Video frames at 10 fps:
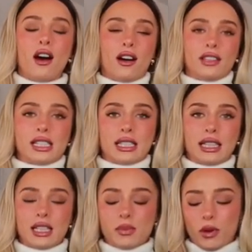Obviously
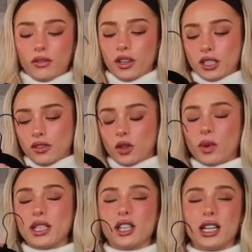that's perfect for the
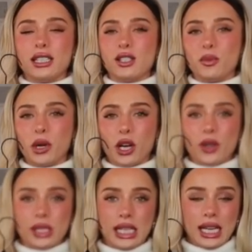winter. It's super
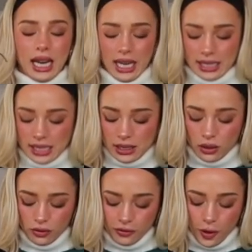cozy, and it has these
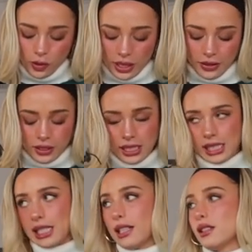little faux leather
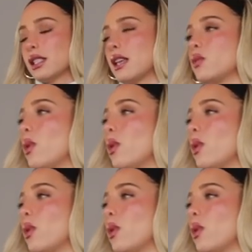details as